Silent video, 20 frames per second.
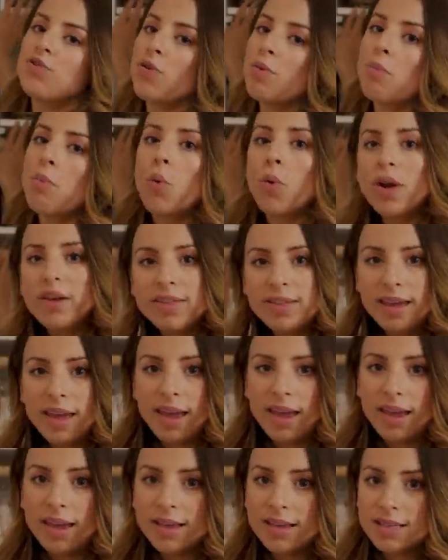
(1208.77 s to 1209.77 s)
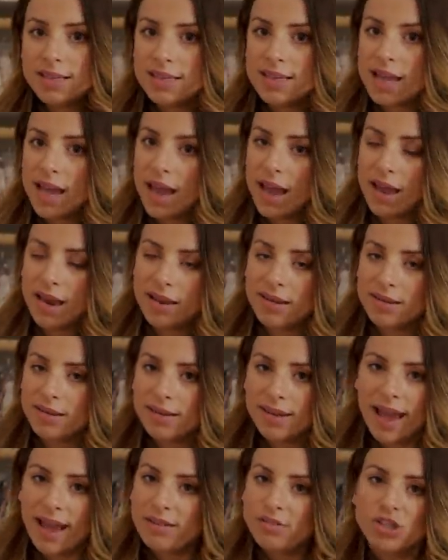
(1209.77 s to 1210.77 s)
for more things,
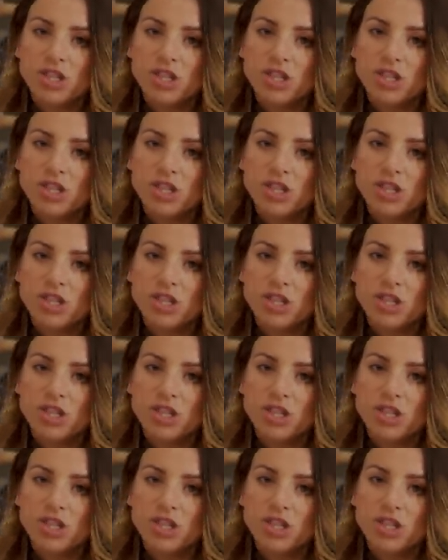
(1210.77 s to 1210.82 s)
and yeah,